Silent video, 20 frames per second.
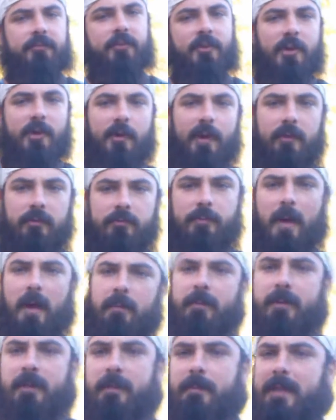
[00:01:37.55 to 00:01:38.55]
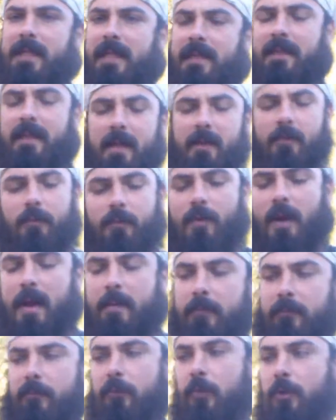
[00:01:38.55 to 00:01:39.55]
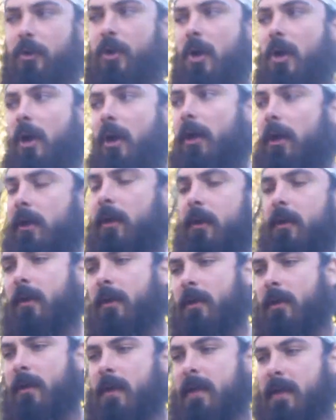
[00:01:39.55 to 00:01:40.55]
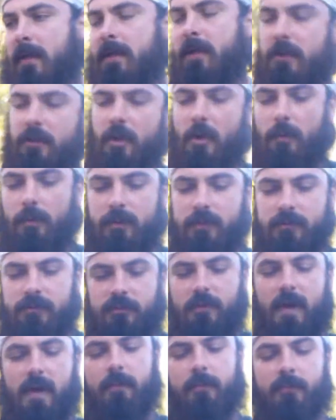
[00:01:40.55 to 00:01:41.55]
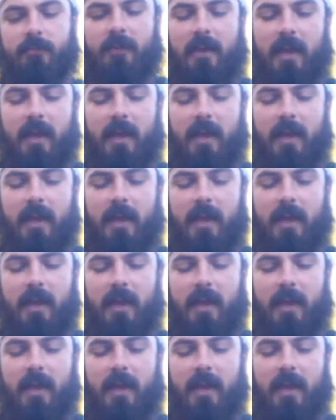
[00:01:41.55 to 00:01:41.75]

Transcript: So I was probably going to be getting there right before dark. And they didn't know what the terrain was